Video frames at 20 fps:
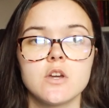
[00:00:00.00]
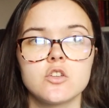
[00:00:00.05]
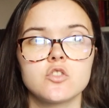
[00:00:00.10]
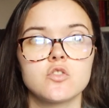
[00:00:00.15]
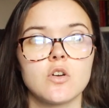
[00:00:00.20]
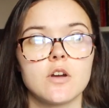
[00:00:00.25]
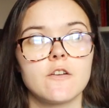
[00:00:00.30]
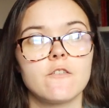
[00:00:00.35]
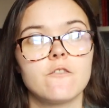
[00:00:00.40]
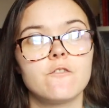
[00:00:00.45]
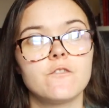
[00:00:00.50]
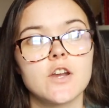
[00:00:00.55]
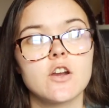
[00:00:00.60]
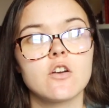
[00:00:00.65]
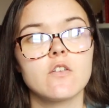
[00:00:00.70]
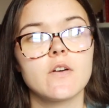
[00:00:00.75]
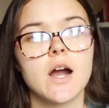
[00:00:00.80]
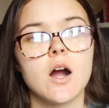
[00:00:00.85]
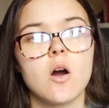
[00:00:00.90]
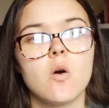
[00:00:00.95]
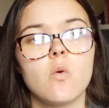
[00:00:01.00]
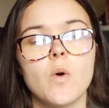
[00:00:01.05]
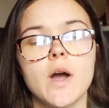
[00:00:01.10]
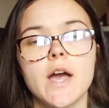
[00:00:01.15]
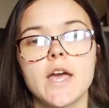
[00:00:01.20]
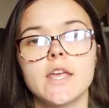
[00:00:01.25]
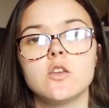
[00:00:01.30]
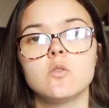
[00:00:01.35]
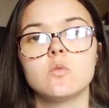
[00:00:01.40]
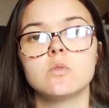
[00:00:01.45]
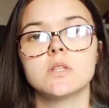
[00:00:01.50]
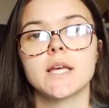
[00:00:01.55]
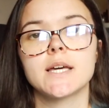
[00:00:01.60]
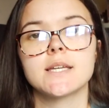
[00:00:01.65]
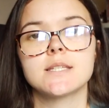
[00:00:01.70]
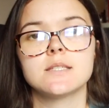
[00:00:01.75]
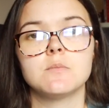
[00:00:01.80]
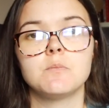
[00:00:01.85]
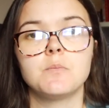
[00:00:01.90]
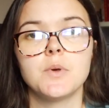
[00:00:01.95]
trying to figure out where you would
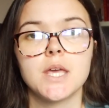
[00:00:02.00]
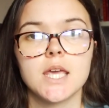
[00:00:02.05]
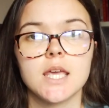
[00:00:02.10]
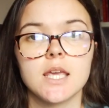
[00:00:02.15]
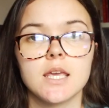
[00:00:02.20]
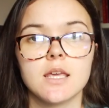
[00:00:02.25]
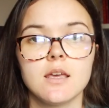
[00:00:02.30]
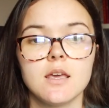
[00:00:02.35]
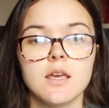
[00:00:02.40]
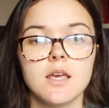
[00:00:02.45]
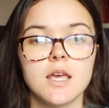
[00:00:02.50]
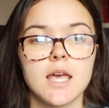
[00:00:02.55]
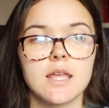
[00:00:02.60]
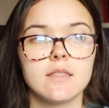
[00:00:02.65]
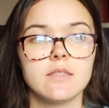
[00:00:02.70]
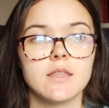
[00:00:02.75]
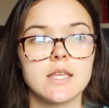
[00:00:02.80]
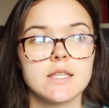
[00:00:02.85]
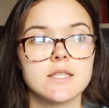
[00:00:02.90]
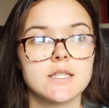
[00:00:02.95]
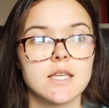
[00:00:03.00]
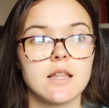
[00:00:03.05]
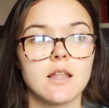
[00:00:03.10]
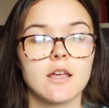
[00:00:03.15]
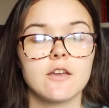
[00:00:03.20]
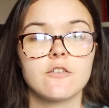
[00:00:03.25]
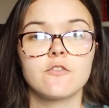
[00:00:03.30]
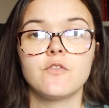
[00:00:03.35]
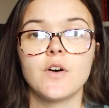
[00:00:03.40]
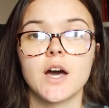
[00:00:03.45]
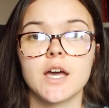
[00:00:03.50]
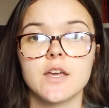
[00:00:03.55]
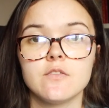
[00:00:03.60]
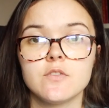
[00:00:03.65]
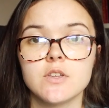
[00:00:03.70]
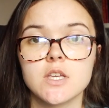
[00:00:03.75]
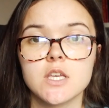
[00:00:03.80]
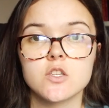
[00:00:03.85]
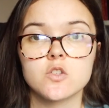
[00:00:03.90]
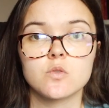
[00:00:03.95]
like to be in, let's say, like five
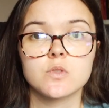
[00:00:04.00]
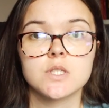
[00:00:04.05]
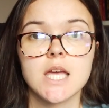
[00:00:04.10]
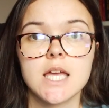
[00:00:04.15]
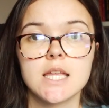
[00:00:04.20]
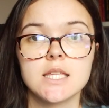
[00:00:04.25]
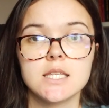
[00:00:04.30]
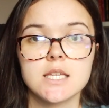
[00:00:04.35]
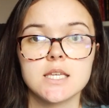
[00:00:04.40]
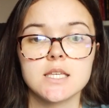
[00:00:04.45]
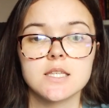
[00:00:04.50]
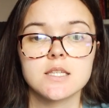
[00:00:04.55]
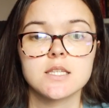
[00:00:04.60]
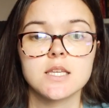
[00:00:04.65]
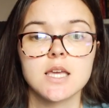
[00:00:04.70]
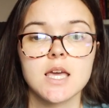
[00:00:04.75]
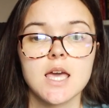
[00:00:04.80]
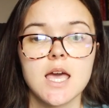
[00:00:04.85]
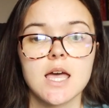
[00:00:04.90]
years or 10 years,